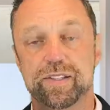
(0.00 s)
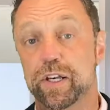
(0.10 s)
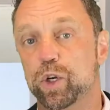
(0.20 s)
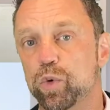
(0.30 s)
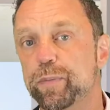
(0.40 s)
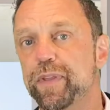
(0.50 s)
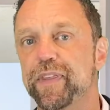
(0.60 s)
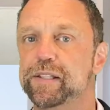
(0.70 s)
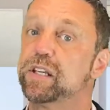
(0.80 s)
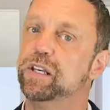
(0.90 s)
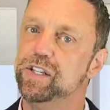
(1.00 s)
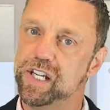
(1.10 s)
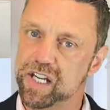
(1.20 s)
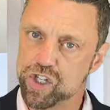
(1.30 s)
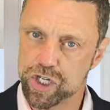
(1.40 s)
an agreement that's
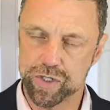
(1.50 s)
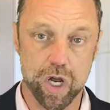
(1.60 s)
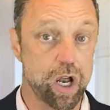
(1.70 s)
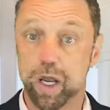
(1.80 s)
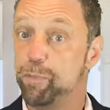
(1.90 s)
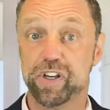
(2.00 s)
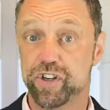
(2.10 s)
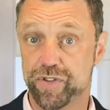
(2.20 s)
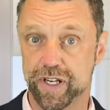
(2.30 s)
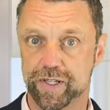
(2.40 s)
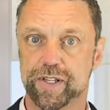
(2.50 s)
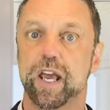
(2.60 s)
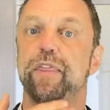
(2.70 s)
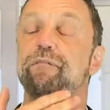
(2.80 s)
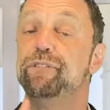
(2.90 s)
contingent on a bunch of things,
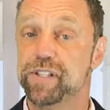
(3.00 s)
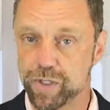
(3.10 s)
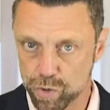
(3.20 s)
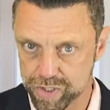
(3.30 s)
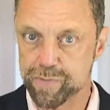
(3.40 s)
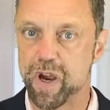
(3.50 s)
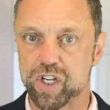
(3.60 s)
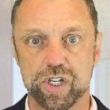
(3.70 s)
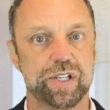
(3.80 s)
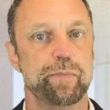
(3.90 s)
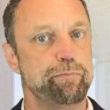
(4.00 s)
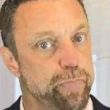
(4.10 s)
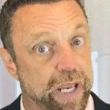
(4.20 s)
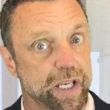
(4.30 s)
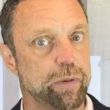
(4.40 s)
and the physical inspection is a
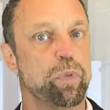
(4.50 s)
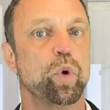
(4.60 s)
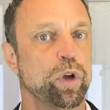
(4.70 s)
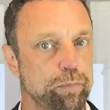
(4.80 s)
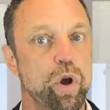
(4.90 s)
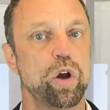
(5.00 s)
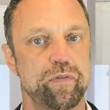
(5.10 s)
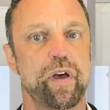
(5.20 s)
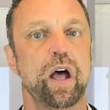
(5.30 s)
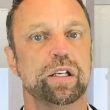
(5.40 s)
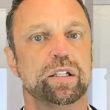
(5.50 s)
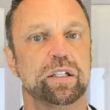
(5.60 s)
big important part of that.